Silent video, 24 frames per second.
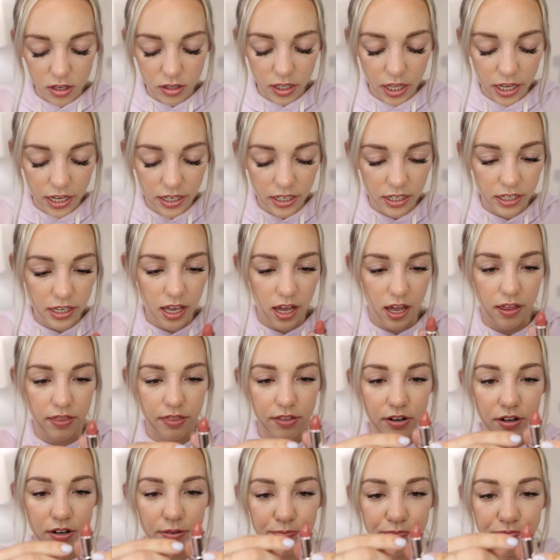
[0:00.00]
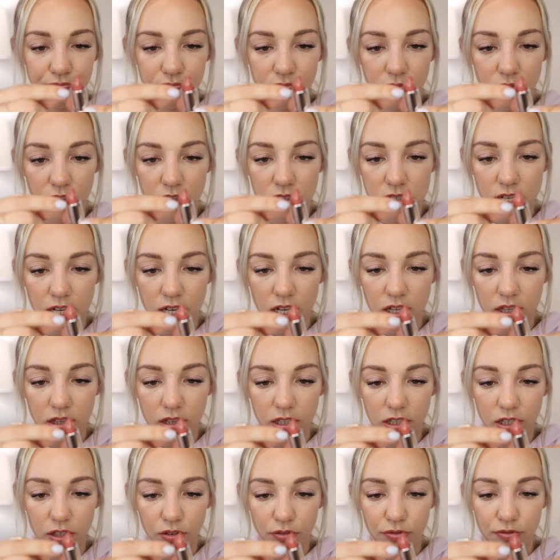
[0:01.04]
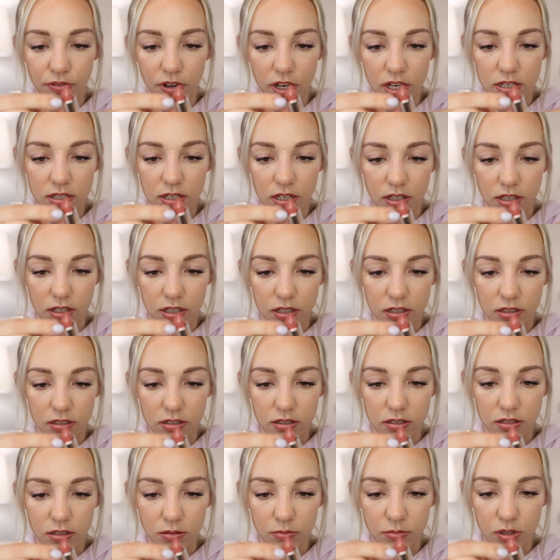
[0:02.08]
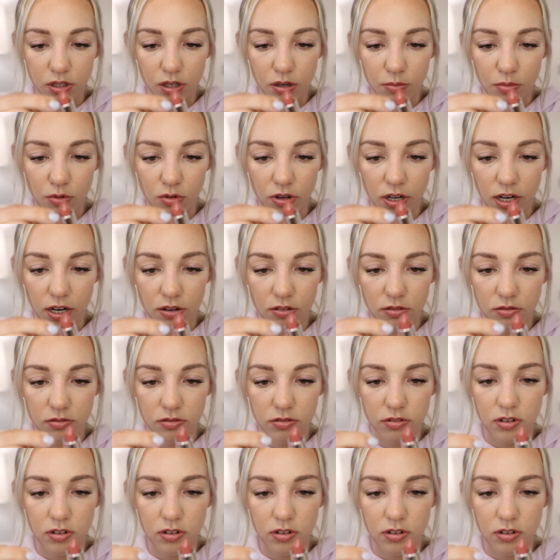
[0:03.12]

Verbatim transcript: Like, yeah, there there's like a little fuzz on this. I'm just gonna pull it out.